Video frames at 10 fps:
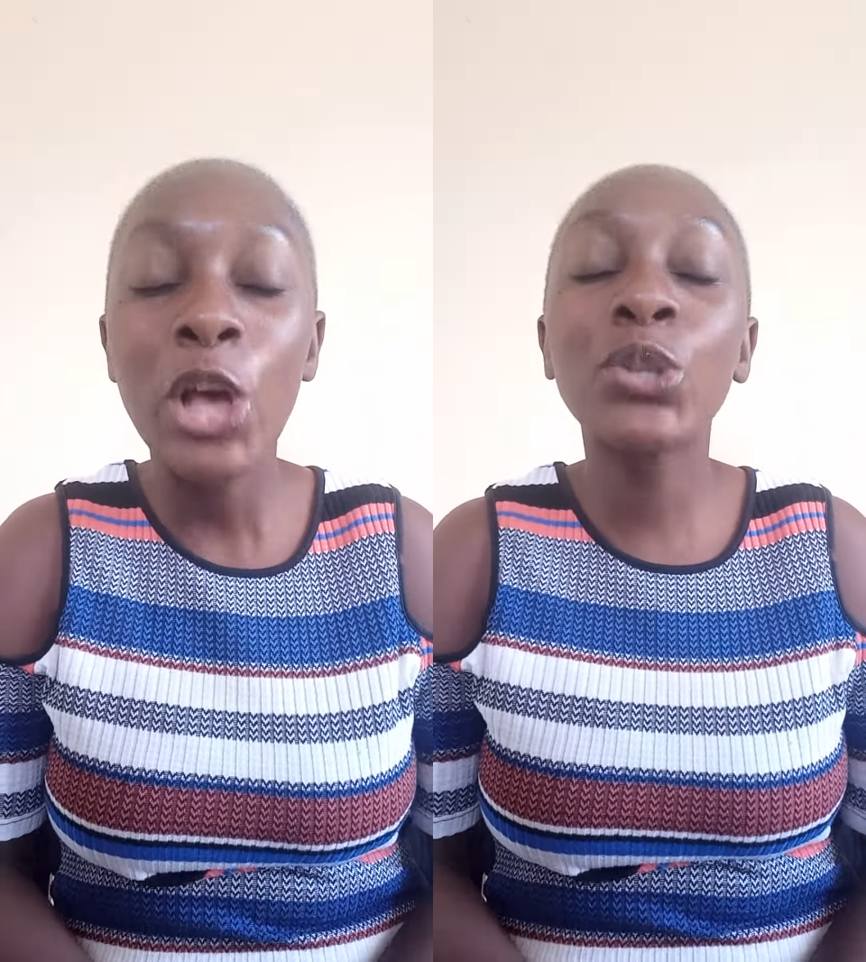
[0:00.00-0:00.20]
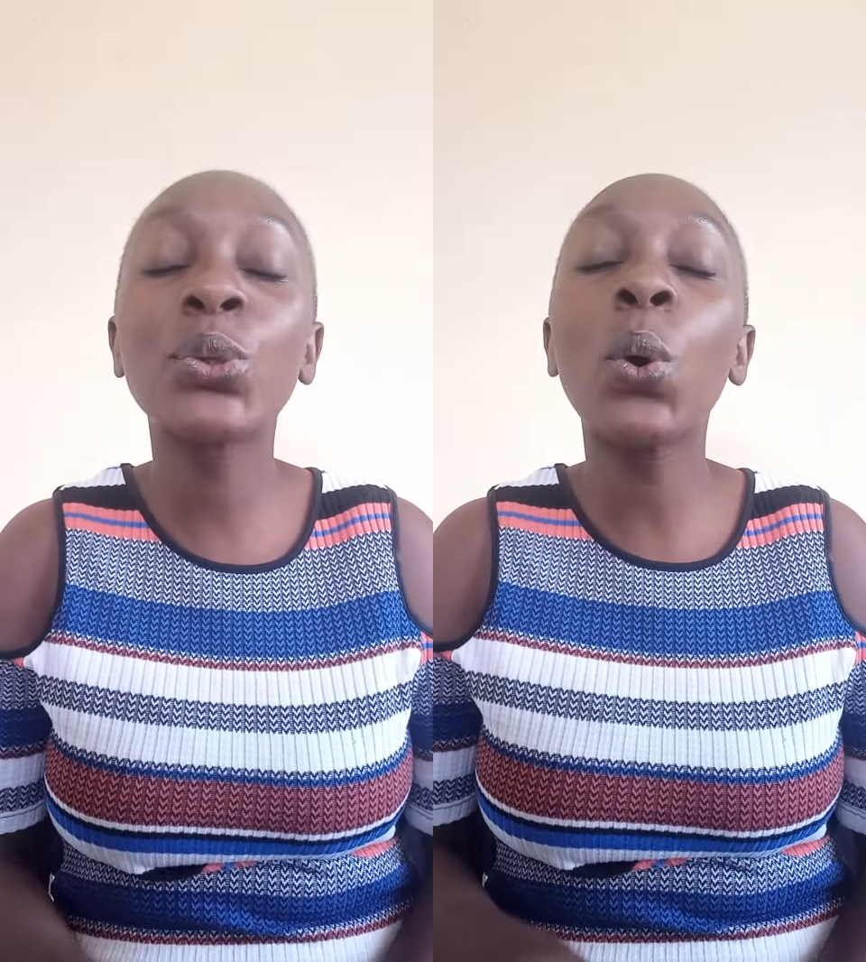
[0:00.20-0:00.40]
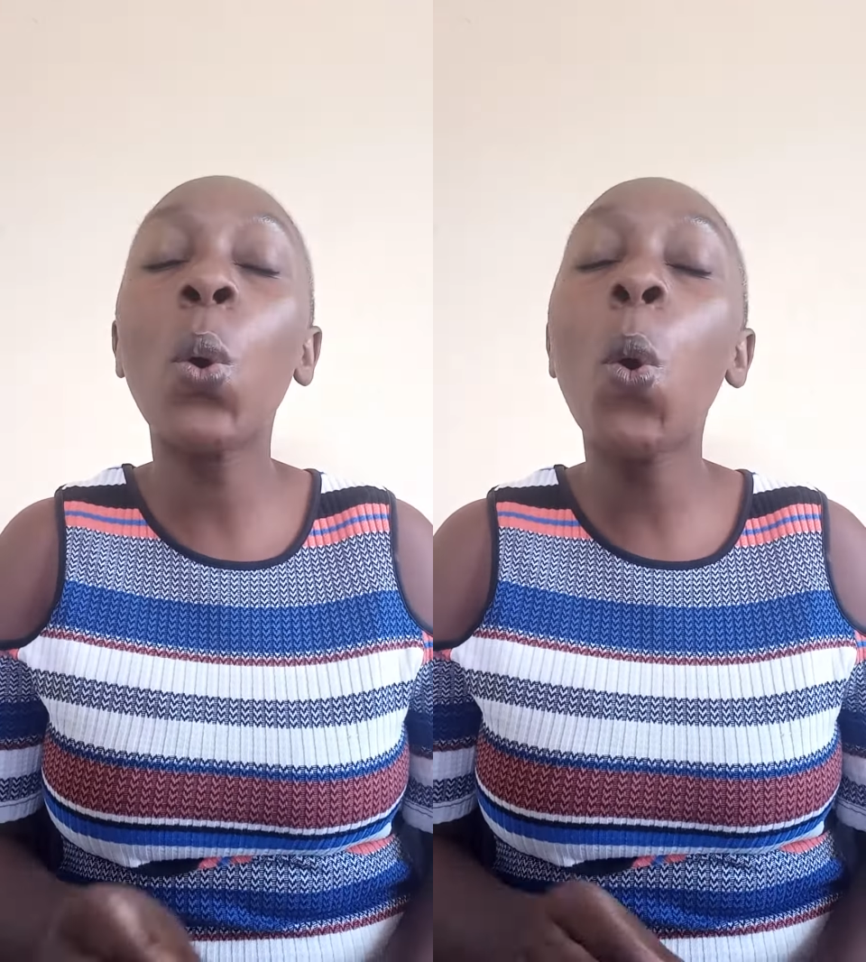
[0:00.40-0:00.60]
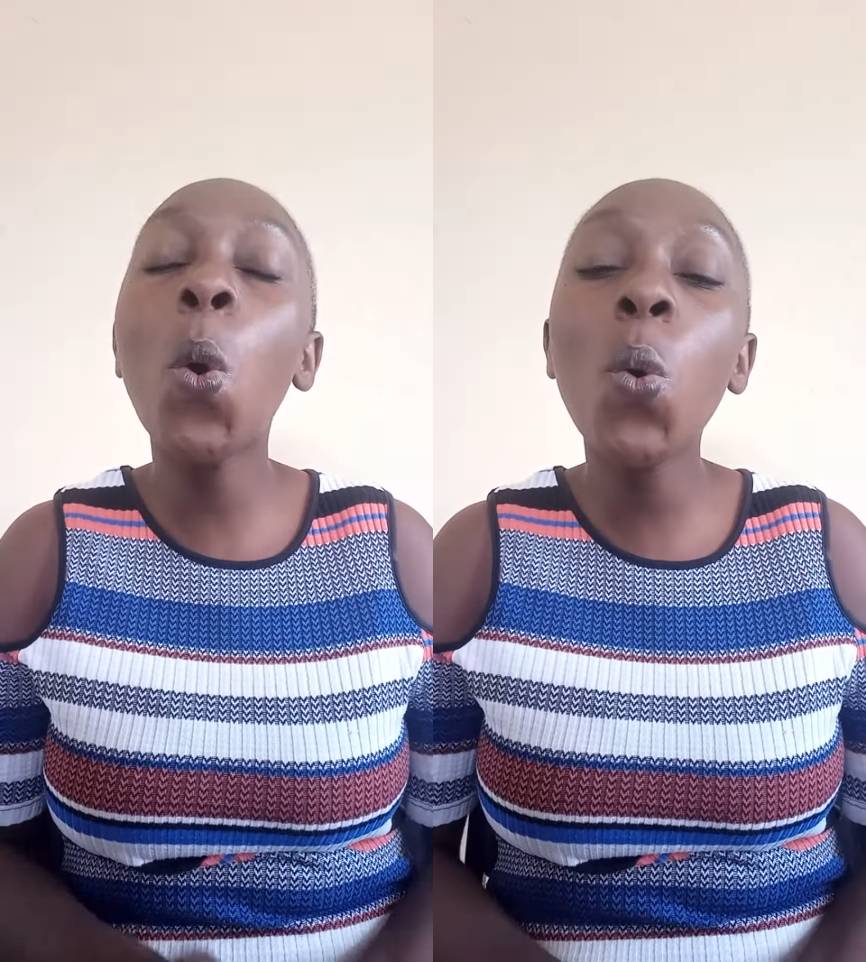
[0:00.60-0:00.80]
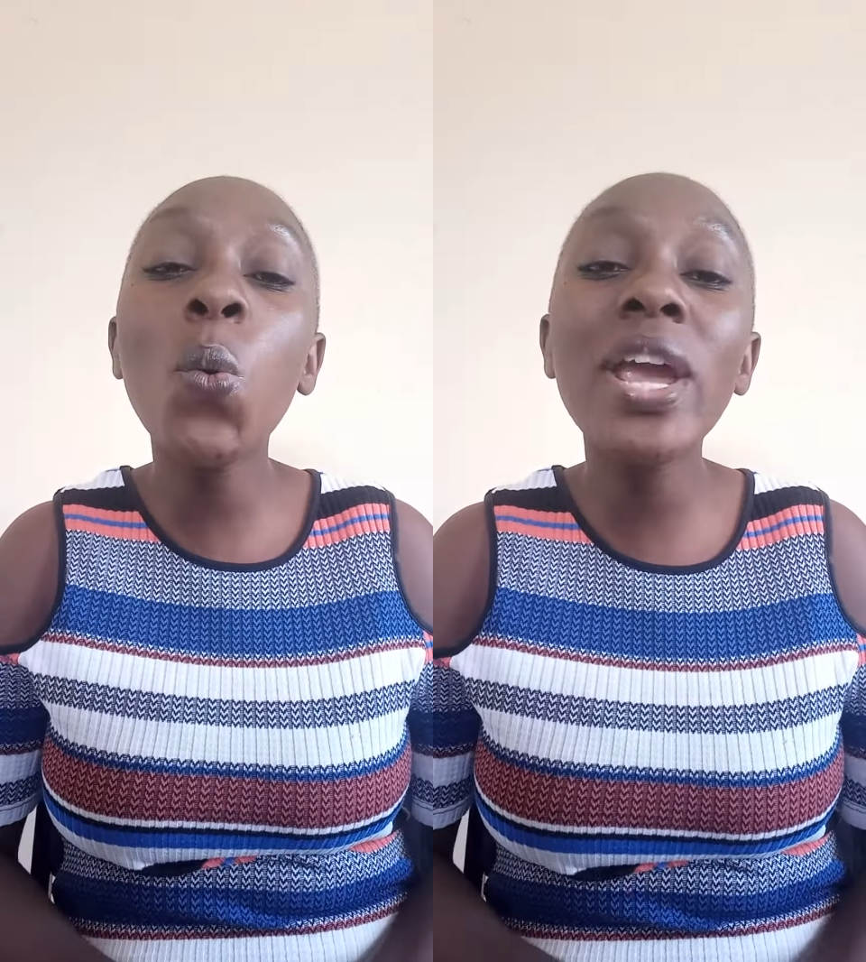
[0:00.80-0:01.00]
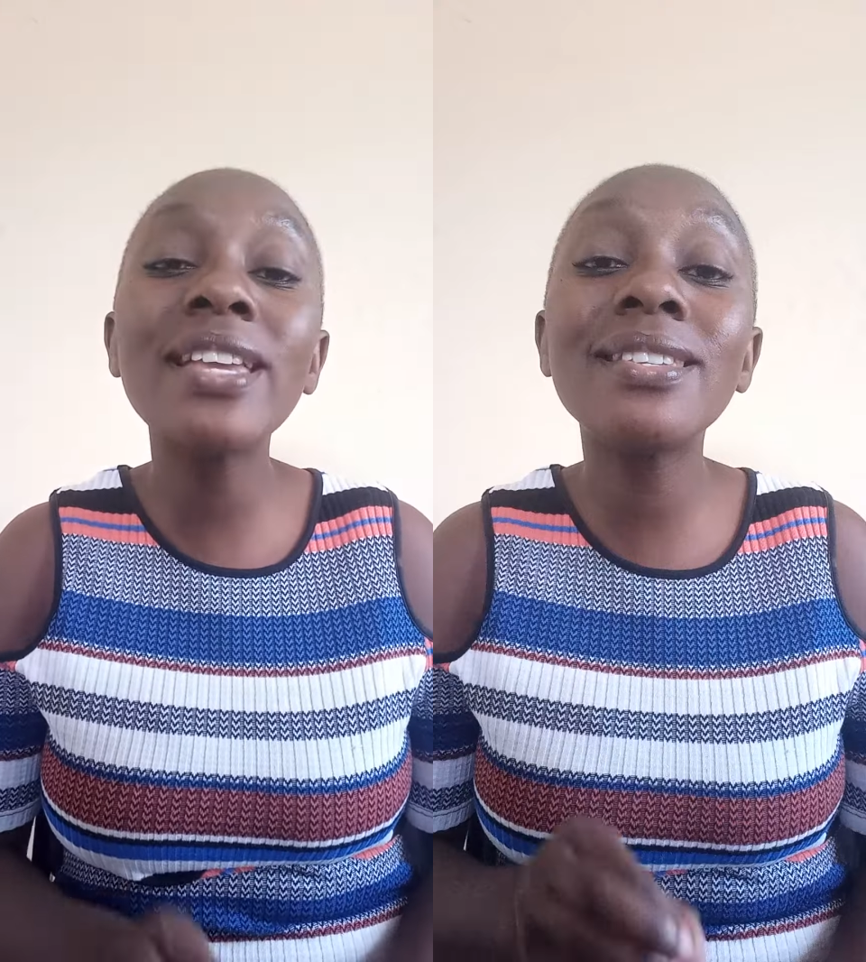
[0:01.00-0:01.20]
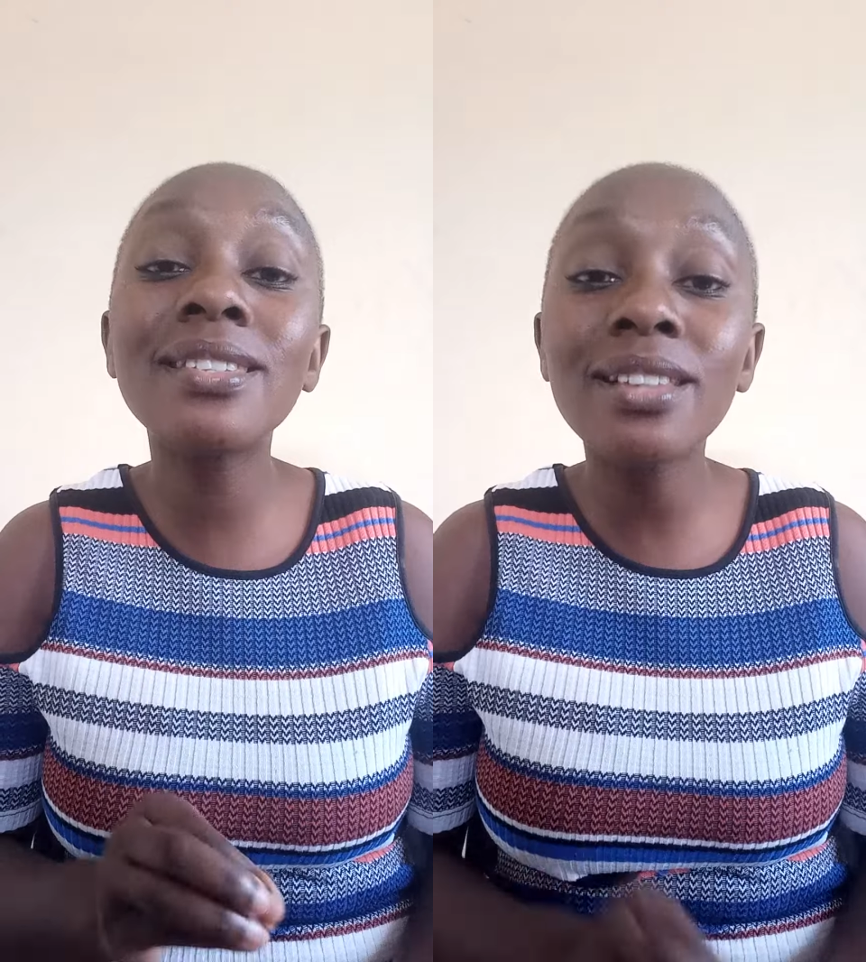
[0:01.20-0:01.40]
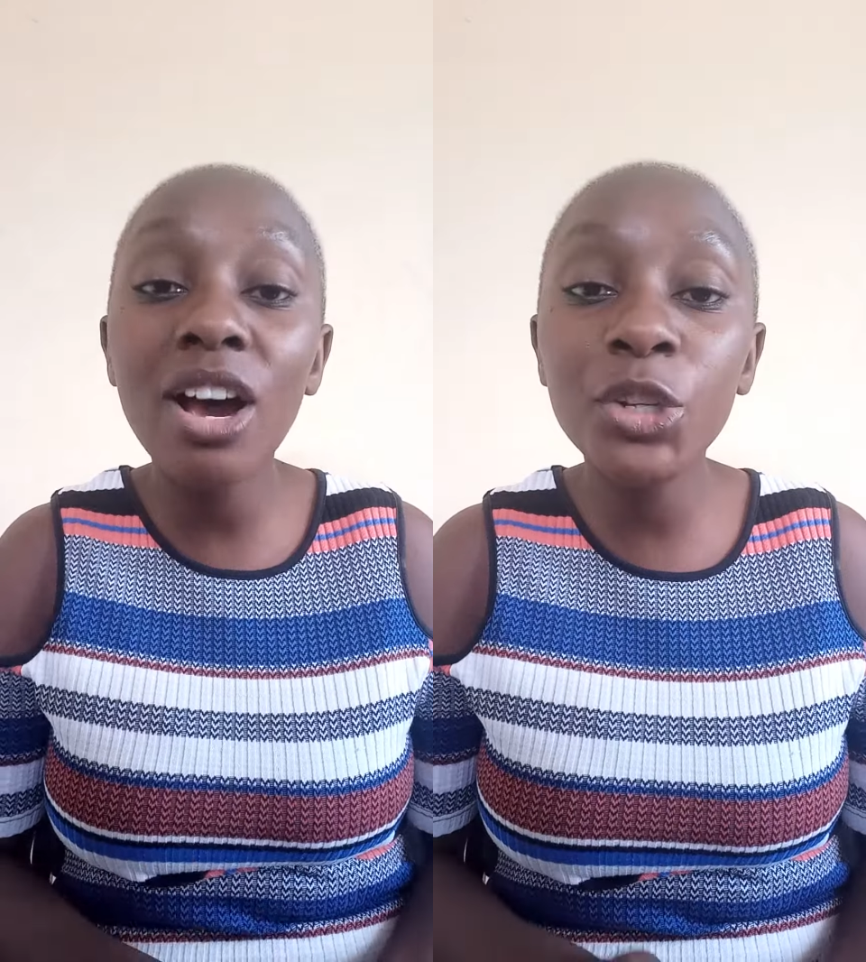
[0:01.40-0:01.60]
so always
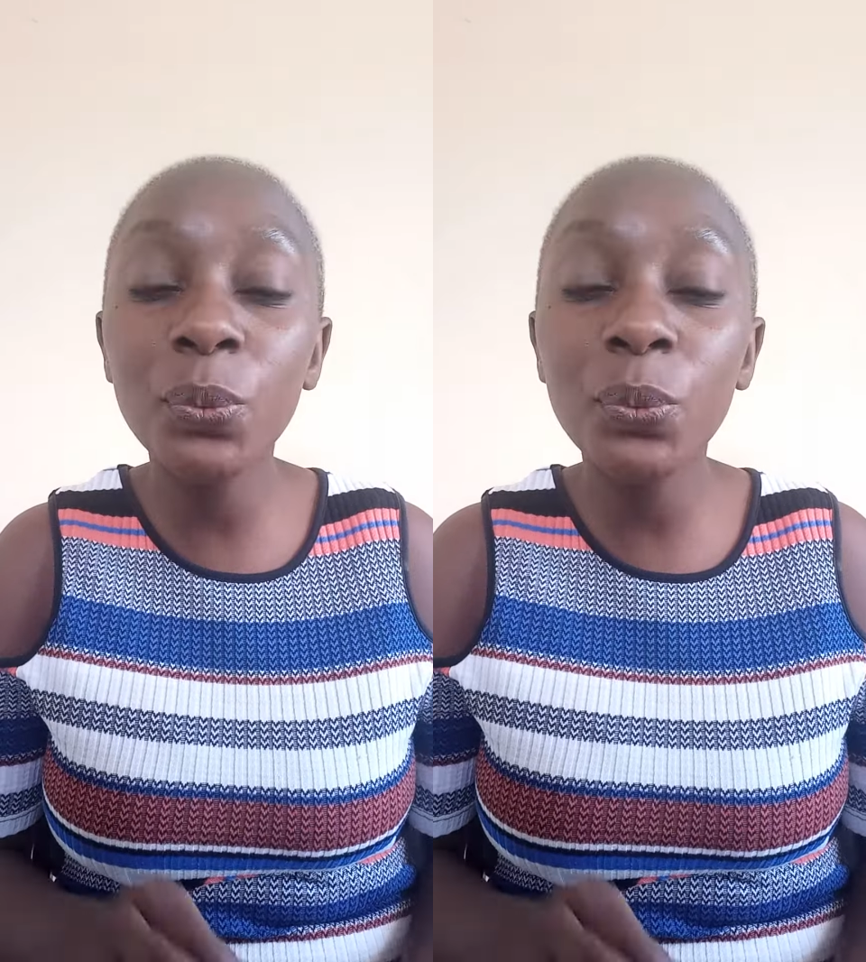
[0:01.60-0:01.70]
start